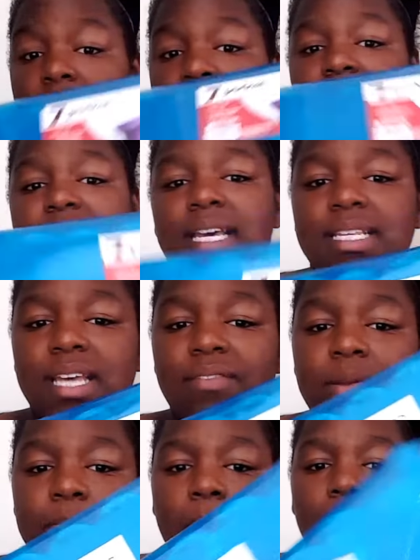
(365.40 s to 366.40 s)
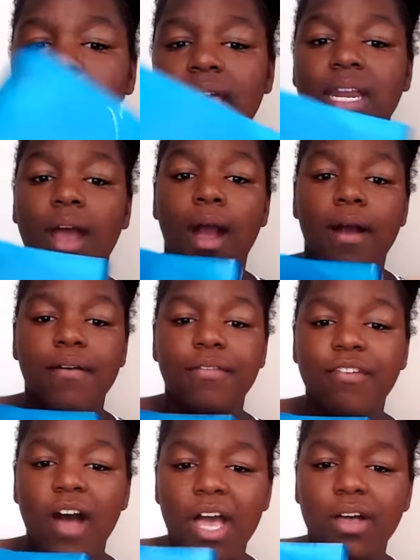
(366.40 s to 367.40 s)
is a 7 pocket
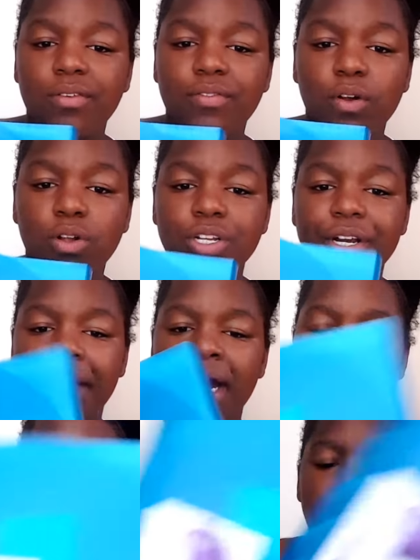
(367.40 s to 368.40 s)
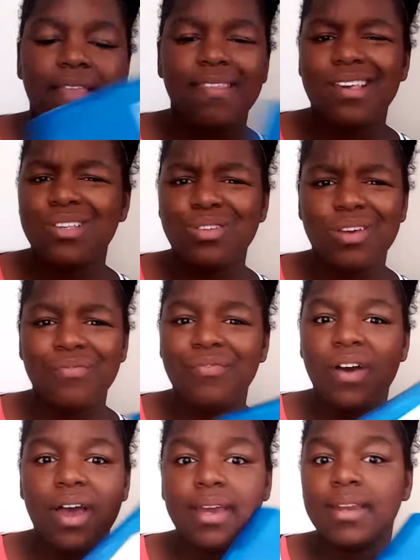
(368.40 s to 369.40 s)
file folder and these you can
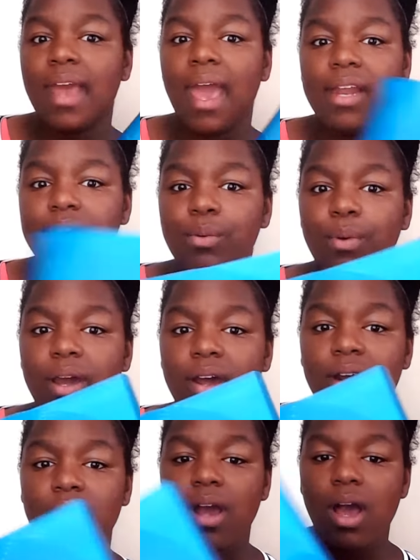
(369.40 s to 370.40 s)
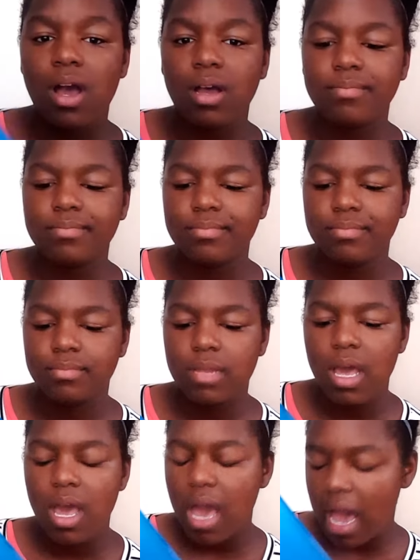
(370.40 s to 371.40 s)
find anywhere. Um,
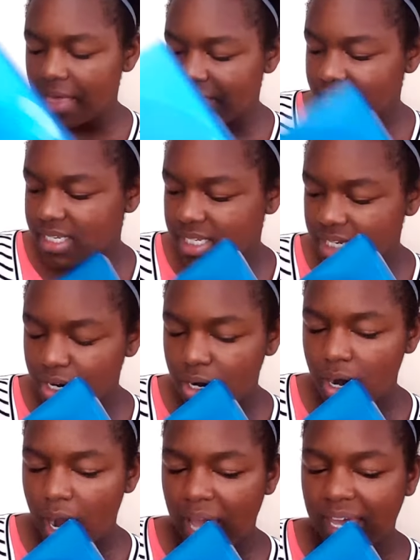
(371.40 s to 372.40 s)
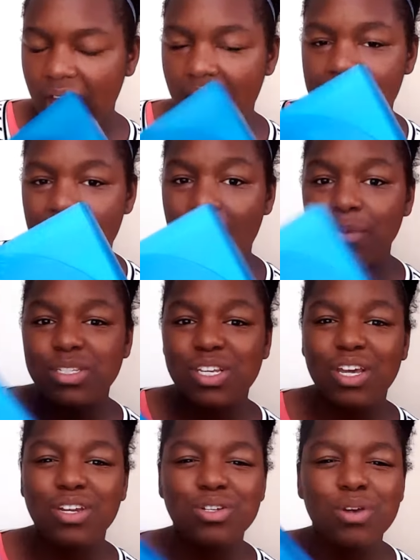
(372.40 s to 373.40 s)
this year I kind of, I was
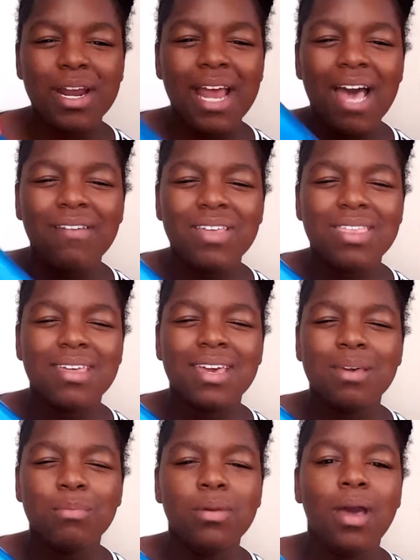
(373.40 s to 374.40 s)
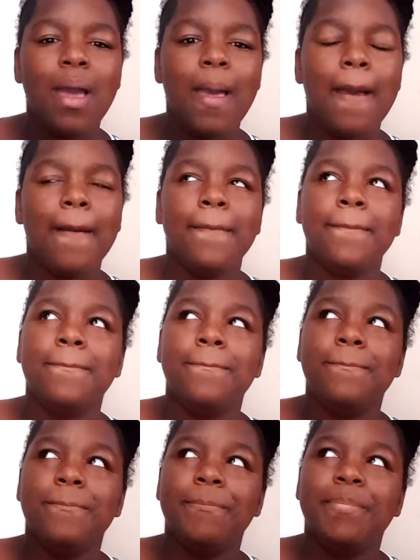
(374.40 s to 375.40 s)
going to try to have a theme
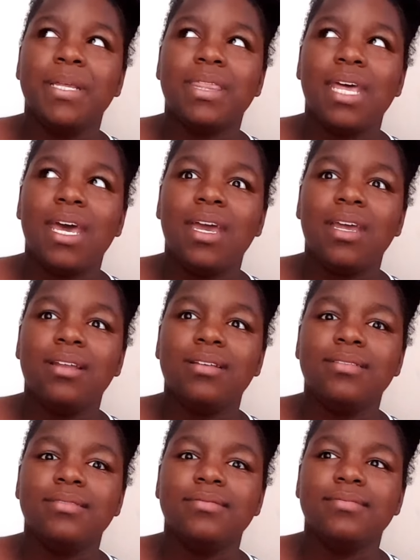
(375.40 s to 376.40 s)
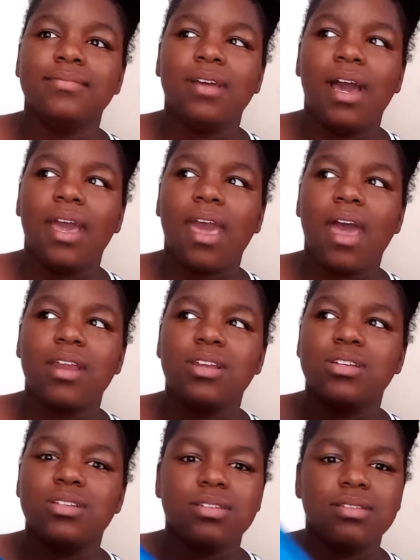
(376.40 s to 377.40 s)
but then I kind of
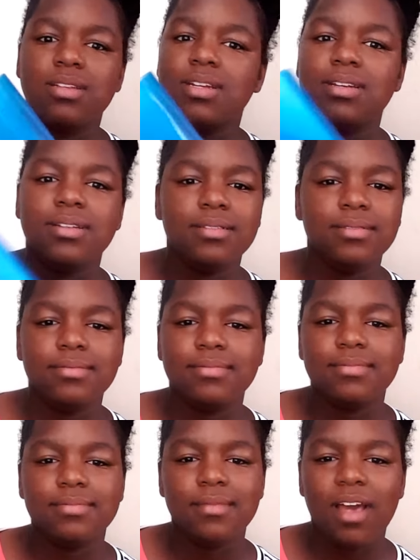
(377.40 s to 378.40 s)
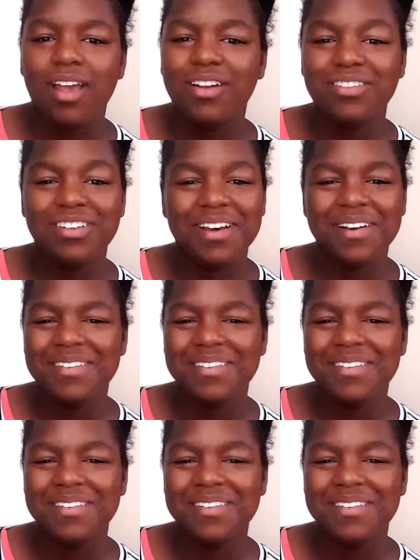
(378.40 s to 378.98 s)
just didn't. I don't know.